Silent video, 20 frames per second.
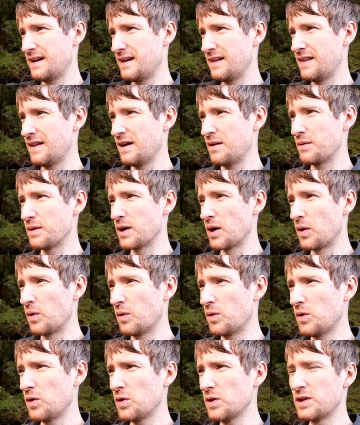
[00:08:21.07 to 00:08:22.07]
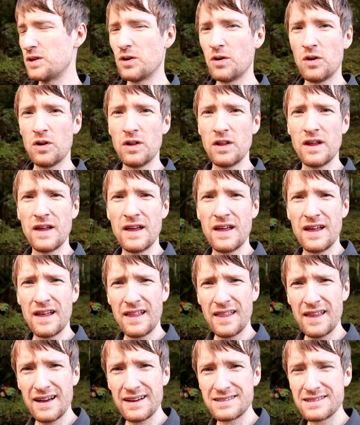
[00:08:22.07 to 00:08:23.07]
And there we go. All in all,
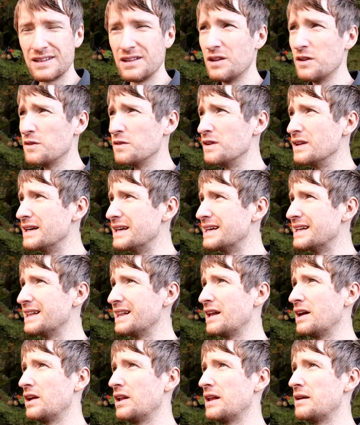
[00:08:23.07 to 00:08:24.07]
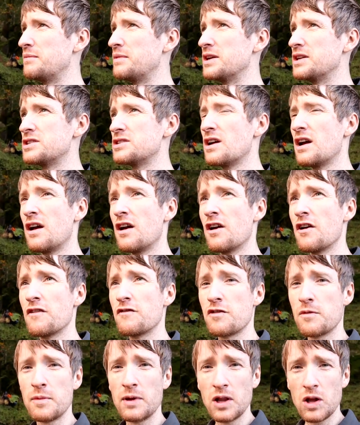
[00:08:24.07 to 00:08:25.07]
that is a lovely little image
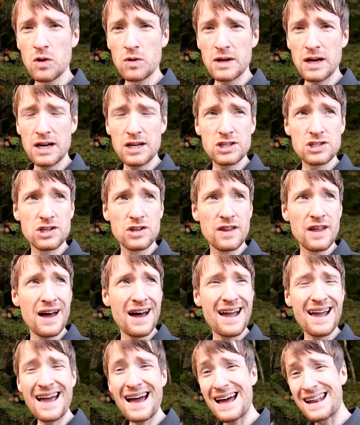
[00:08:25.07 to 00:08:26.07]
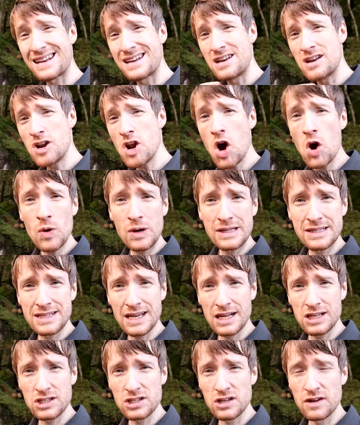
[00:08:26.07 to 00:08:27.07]
from a location that I had no
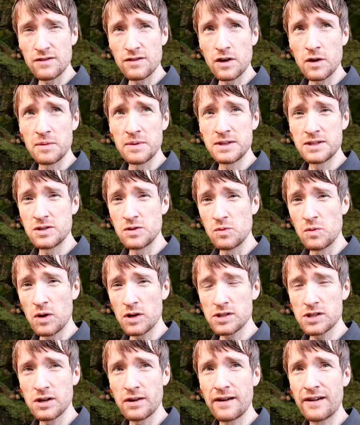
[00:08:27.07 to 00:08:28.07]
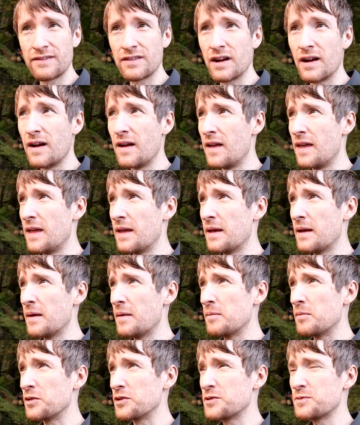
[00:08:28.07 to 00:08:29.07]
intention of coming to whatsoever,
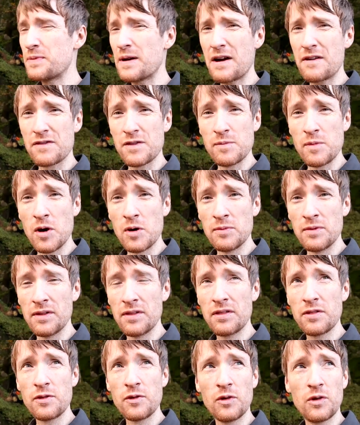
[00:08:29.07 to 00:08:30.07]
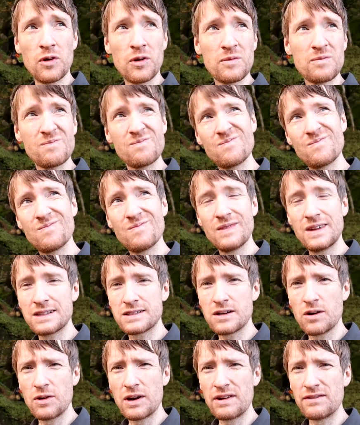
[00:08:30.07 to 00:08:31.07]
but spare of the moment, thought,
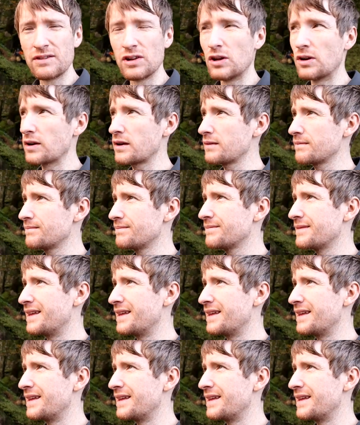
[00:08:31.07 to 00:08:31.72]
let's go and have a look.